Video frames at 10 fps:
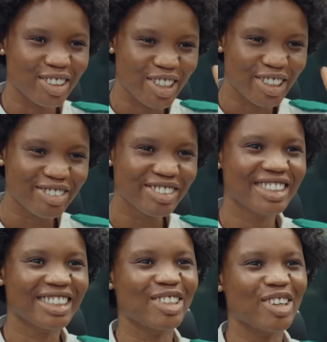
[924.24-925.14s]
that you're a
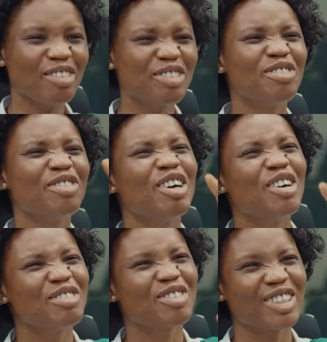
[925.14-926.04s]
Christian. You have the fear
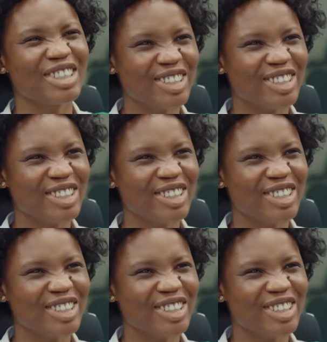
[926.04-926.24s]
of God